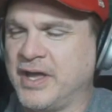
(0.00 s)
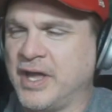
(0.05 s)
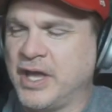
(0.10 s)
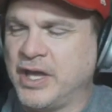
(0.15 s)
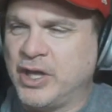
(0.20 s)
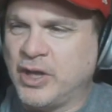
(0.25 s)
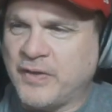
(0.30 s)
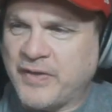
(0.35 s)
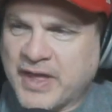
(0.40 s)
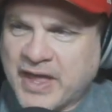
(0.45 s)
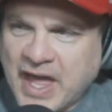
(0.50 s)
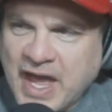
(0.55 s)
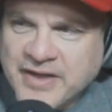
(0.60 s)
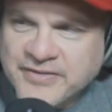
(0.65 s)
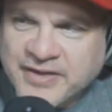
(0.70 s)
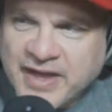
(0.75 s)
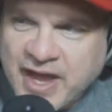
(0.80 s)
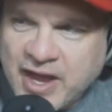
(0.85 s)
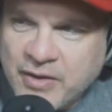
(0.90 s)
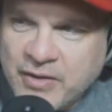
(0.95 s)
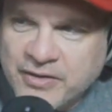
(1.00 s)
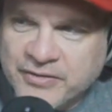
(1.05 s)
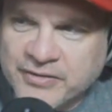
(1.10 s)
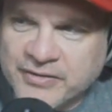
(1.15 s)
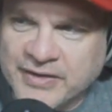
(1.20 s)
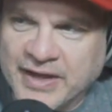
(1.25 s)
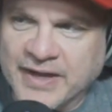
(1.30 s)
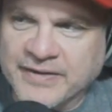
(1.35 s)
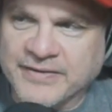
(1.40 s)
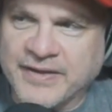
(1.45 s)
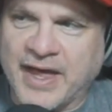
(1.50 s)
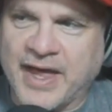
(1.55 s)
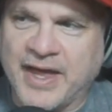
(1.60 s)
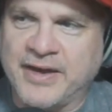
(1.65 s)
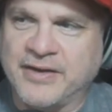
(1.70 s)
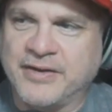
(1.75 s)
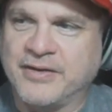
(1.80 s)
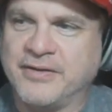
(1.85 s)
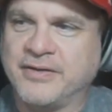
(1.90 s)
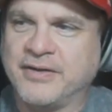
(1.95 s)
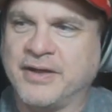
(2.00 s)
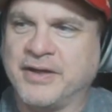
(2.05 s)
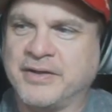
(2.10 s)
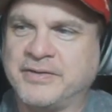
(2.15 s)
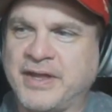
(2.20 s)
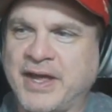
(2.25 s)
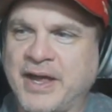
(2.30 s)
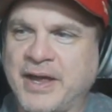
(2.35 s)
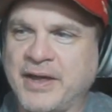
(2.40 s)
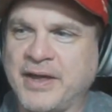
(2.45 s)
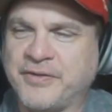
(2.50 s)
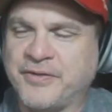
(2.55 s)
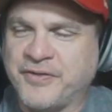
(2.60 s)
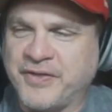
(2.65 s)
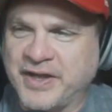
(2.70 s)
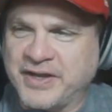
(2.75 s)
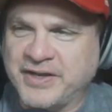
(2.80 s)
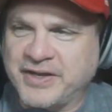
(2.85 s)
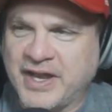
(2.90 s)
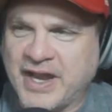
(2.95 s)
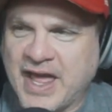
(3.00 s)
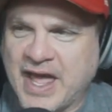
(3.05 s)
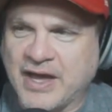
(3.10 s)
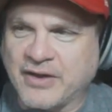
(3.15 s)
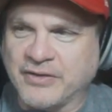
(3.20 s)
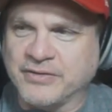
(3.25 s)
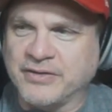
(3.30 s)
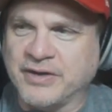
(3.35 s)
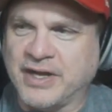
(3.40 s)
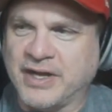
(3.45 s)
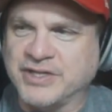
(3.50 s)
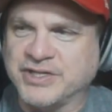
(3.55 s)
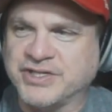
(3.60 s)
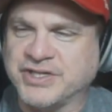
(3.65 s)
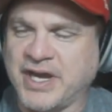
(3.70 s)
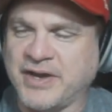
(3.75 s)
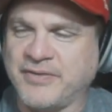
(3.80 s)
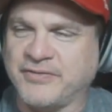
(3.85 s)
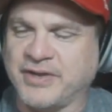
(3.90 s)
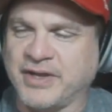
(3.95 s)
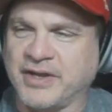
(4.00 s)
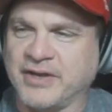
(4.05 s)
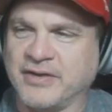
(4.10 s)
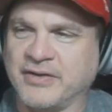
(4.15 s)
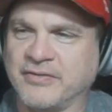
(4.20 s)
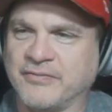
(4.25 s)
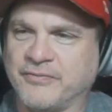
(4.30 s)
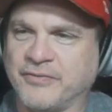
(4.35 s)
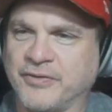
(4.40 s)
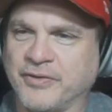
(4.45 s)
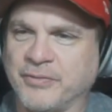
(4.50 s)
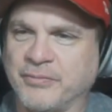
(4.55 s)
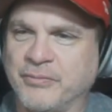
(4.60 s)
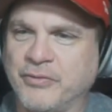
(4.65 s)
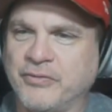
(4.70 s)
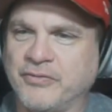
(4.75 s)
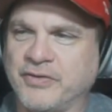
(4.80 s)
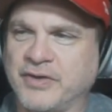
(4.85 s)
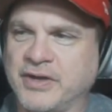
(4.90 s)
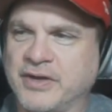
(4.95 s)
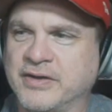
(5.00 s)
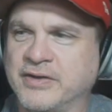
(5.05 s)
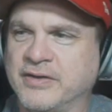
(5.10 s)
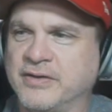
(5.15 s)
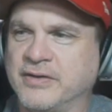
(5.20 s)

You know, that guy's hair isn't like that. They thinned it out and shaved it for the movie.